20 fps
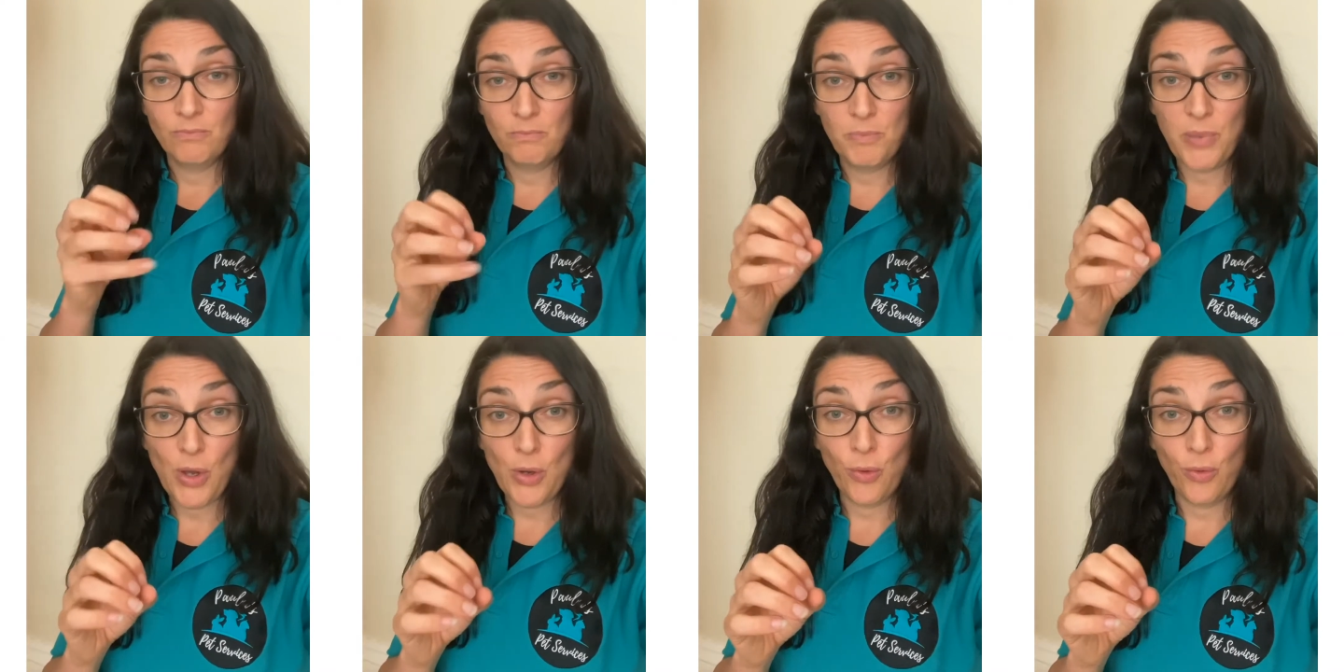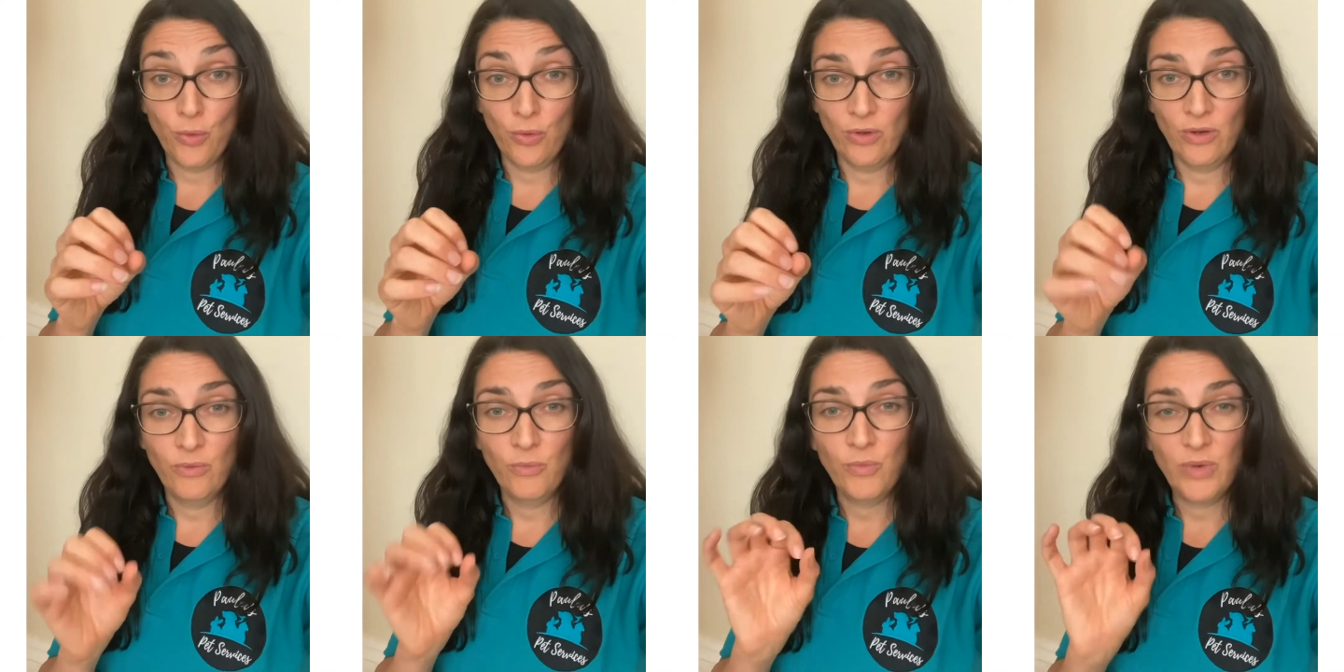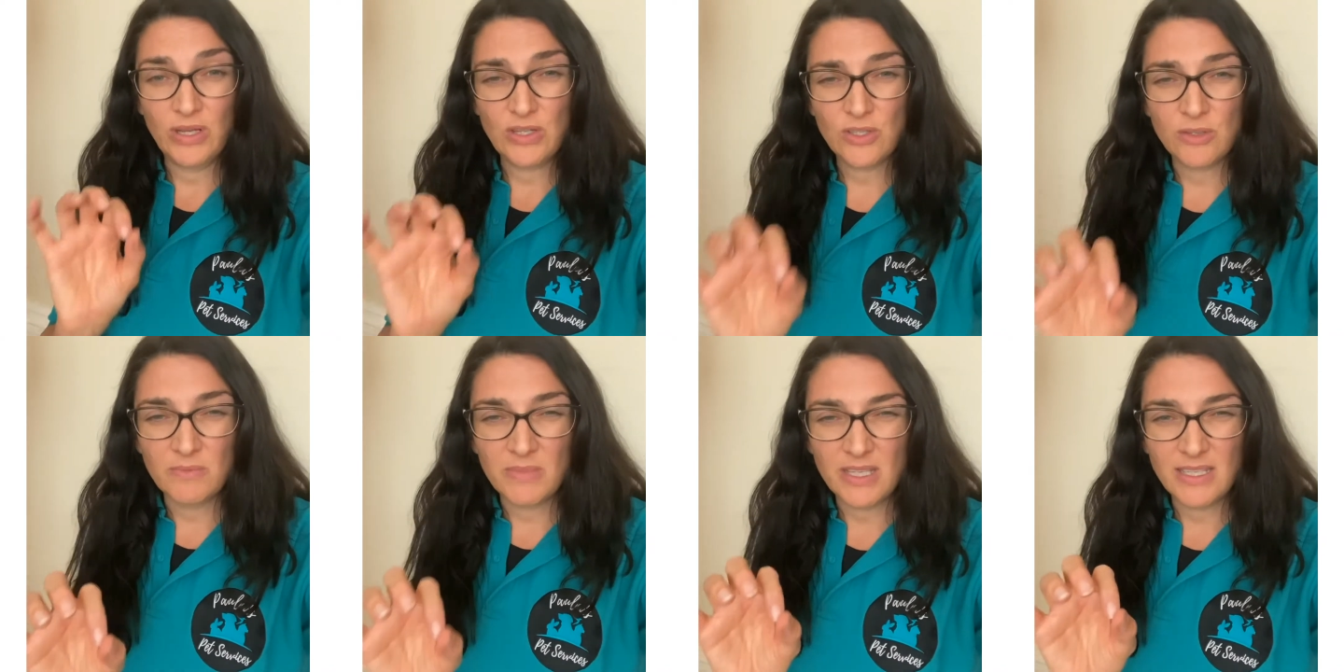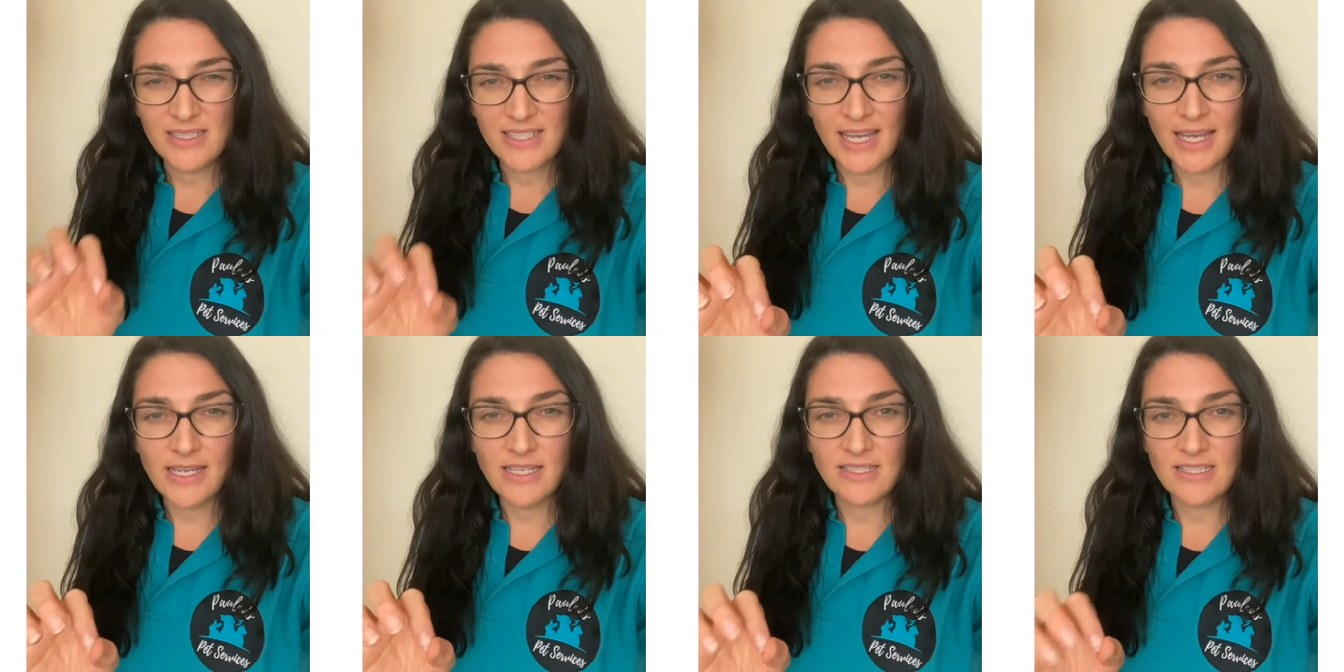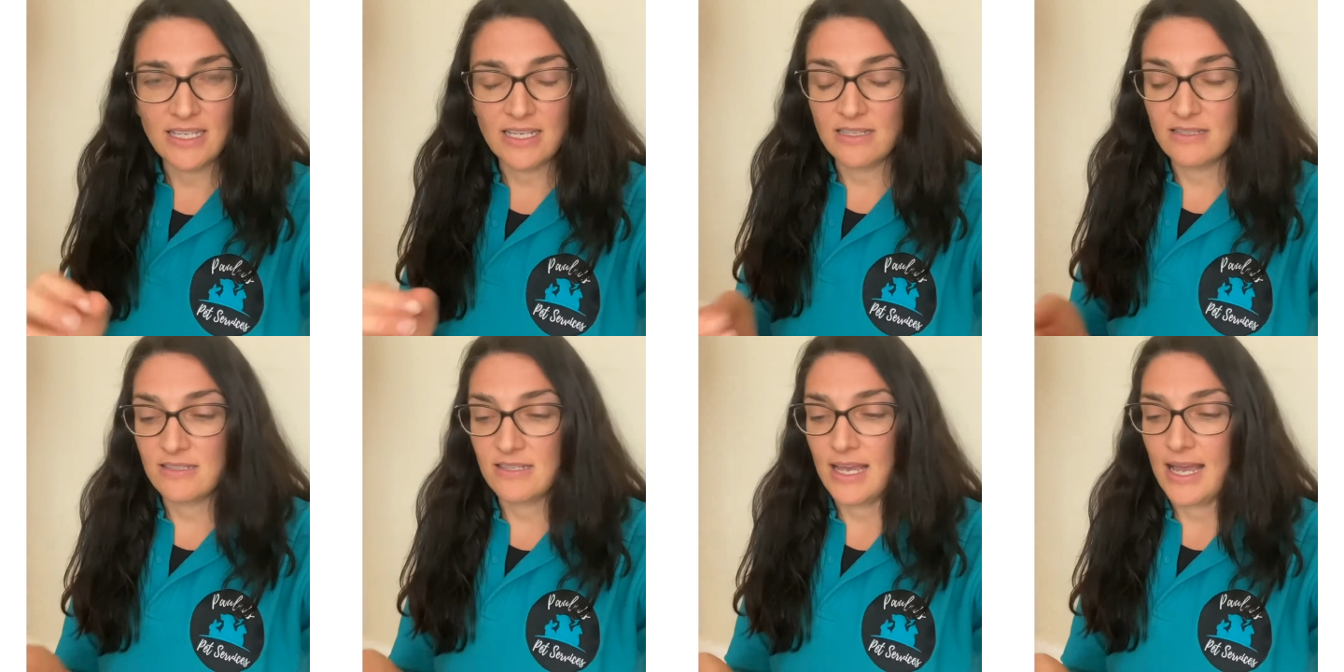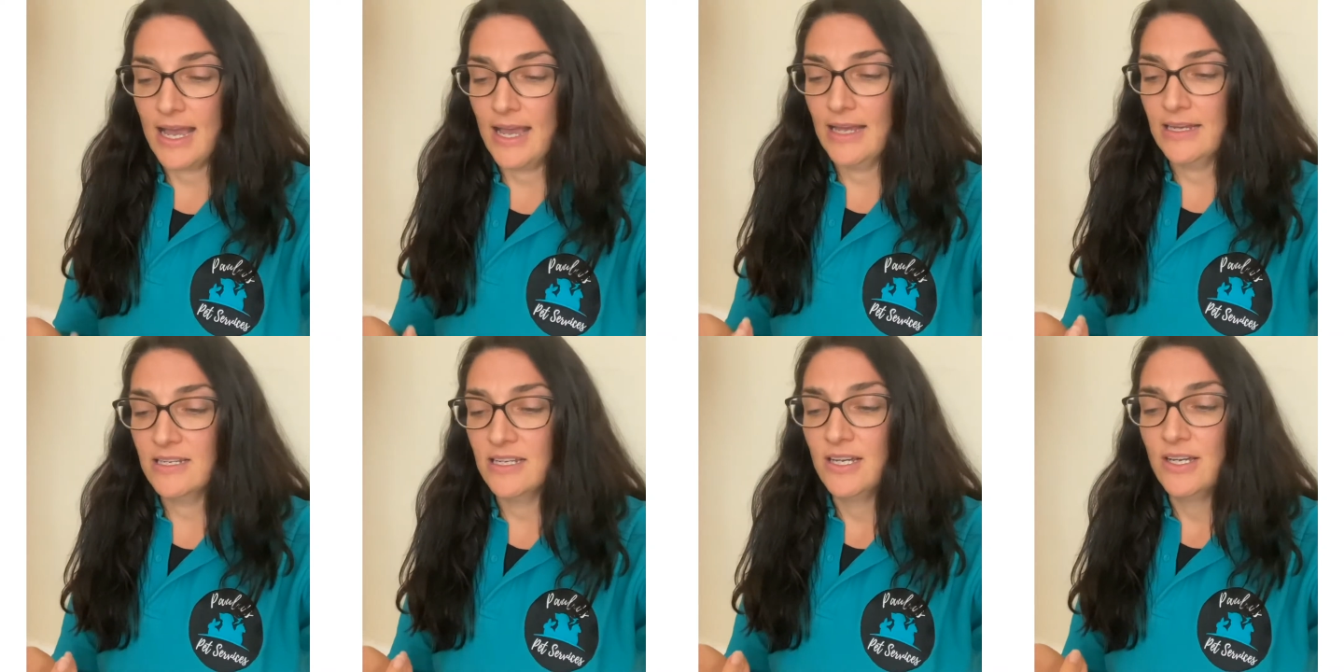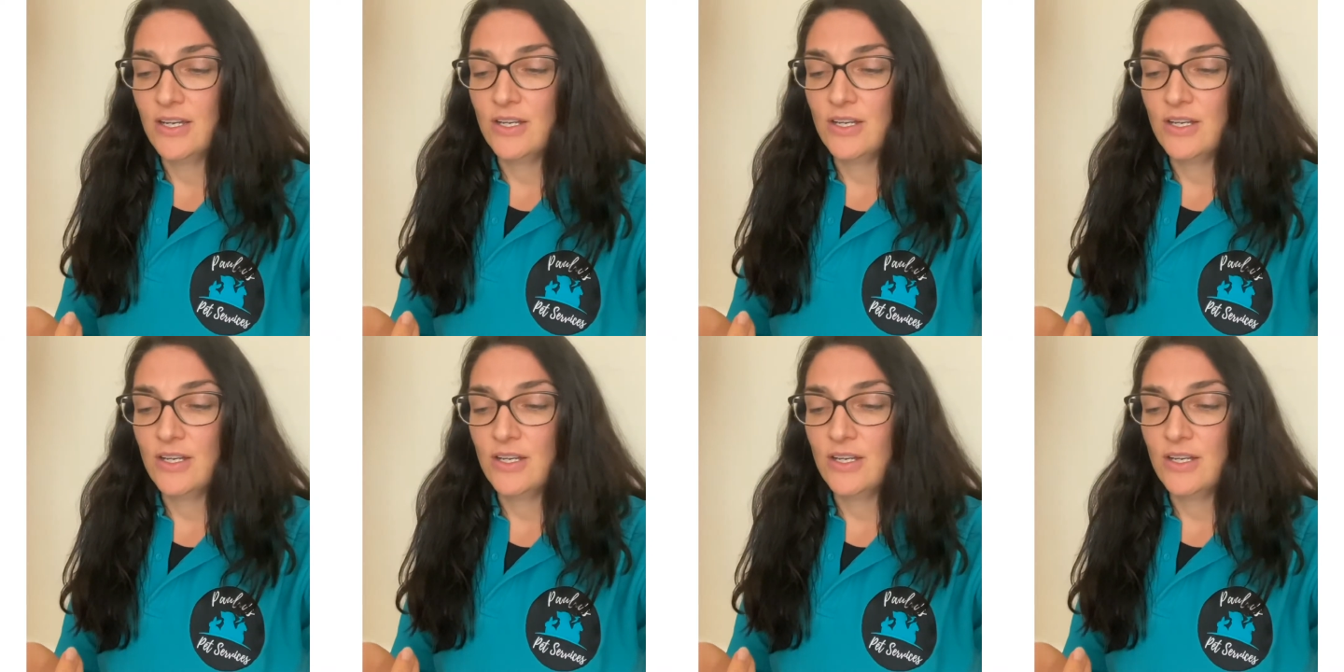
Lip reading: bone with something tasty inside,